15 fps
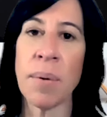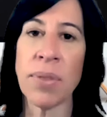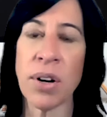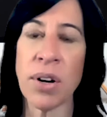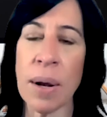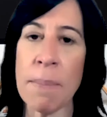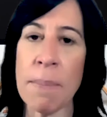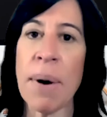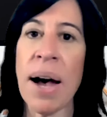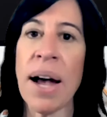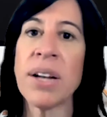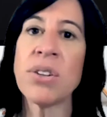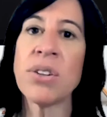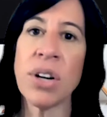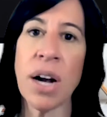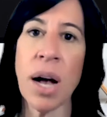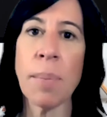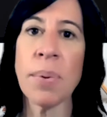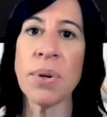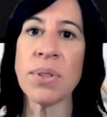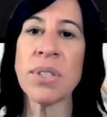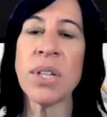they're combined or
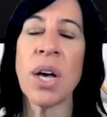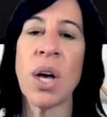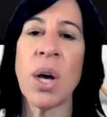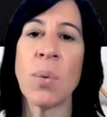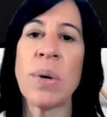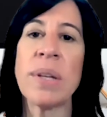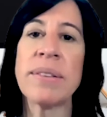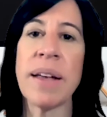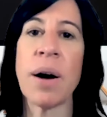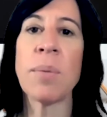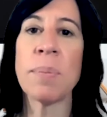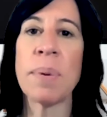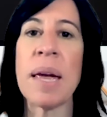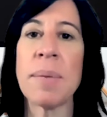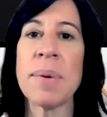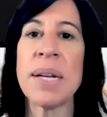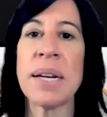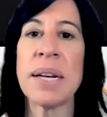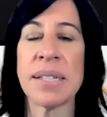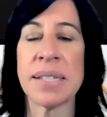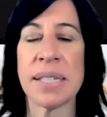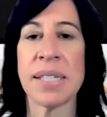coupled with down payment
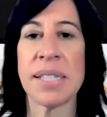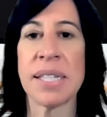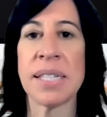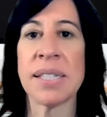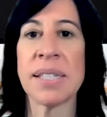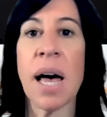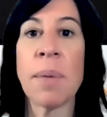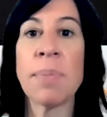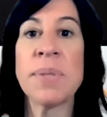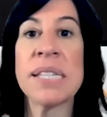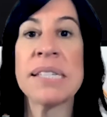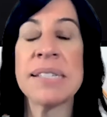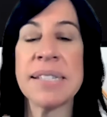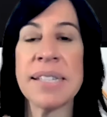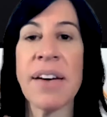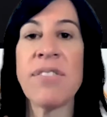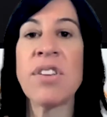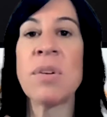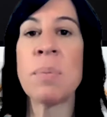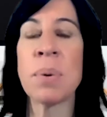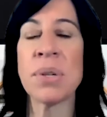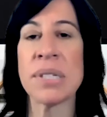assistance up to
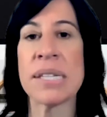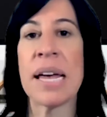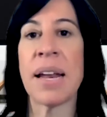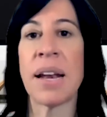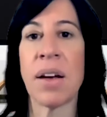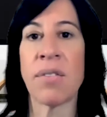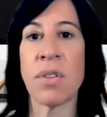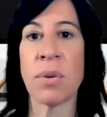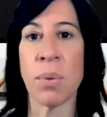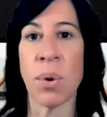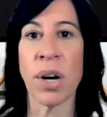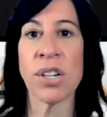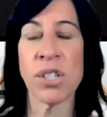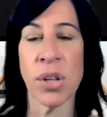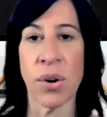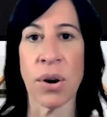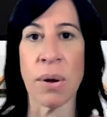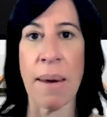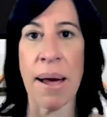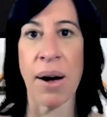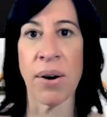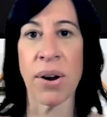7% of the mortgage loan
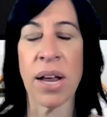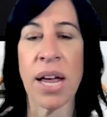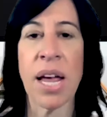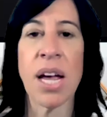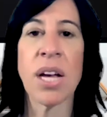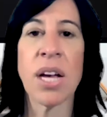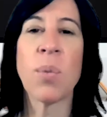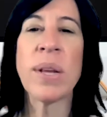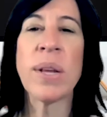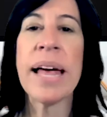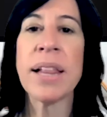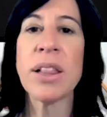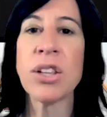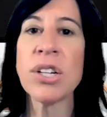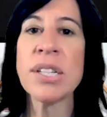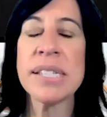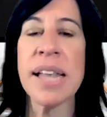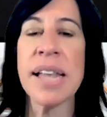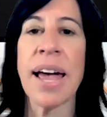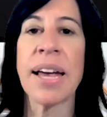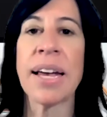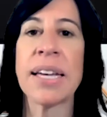amount. What that looks
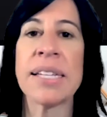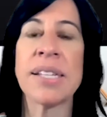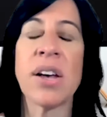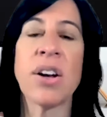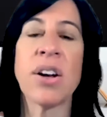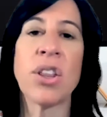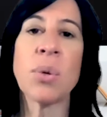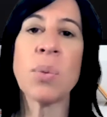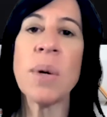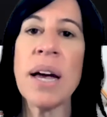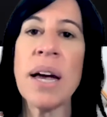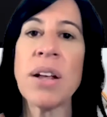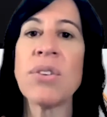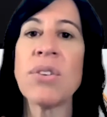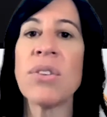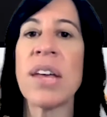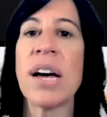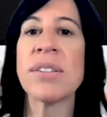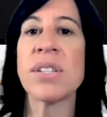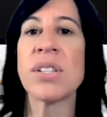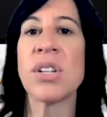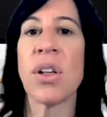like is on a
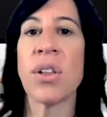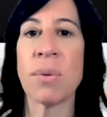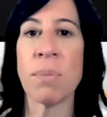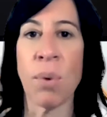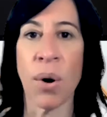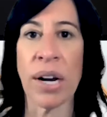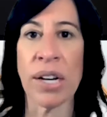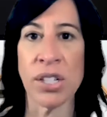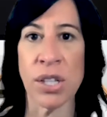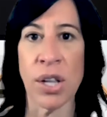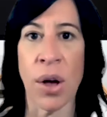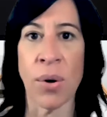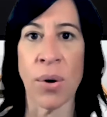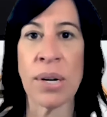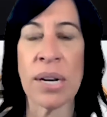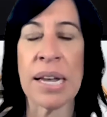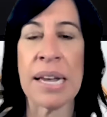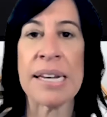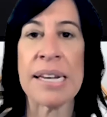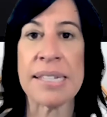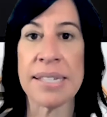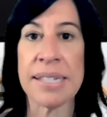$300,000 mortgage loan,
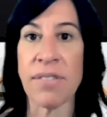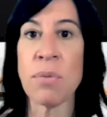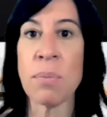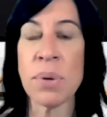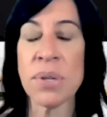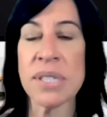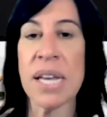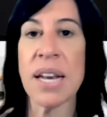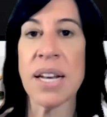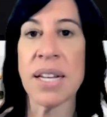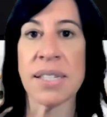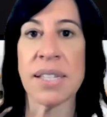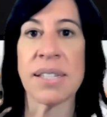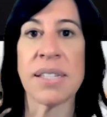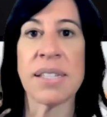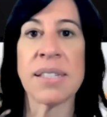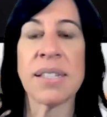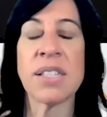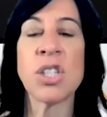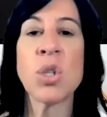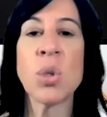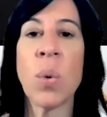7% in assistance
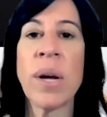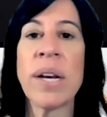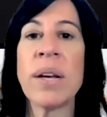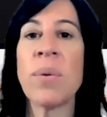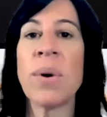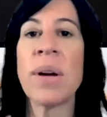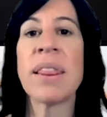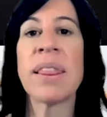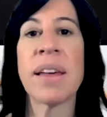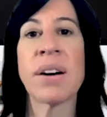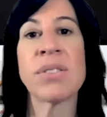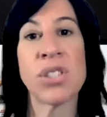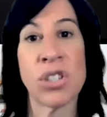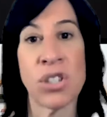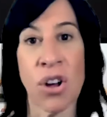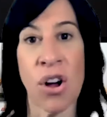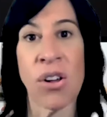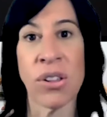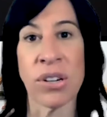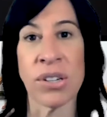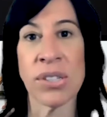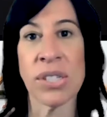is
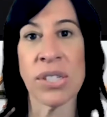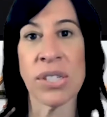$21,000.